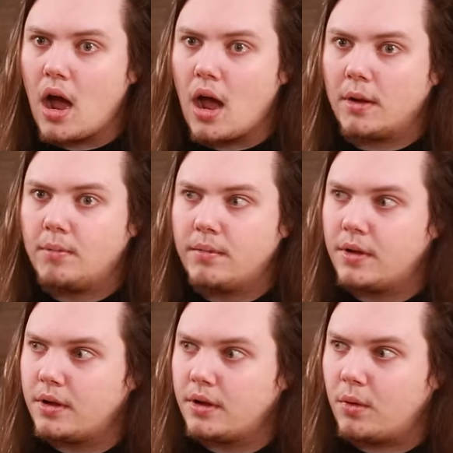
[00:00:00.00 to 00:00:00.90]
Uh,
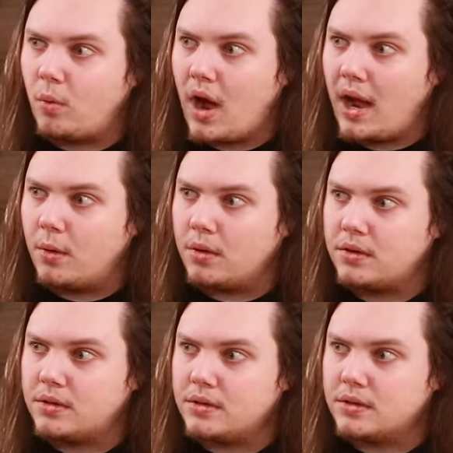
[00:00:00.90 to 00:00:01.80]
wow.
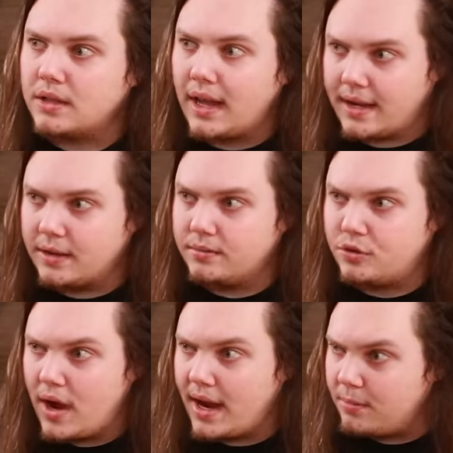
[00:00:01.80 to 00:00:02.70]
Like a
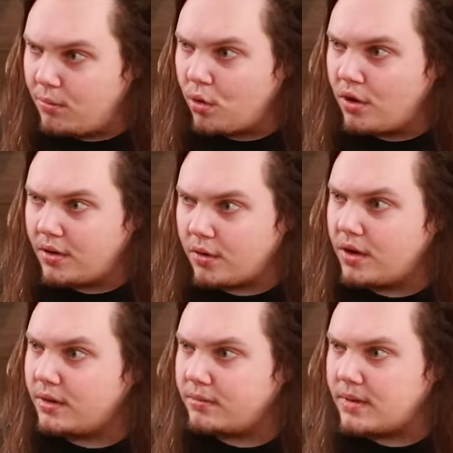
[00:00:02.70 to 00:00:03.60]
dragonborn or
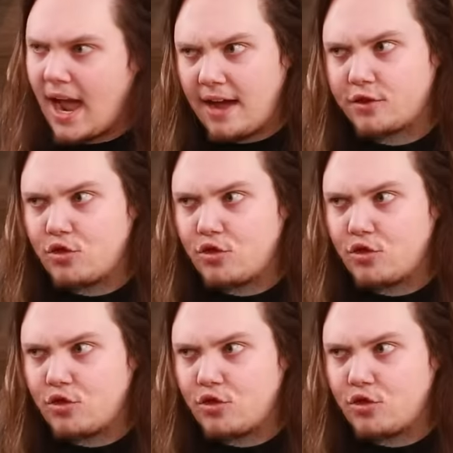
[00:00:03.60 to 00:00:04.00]
a half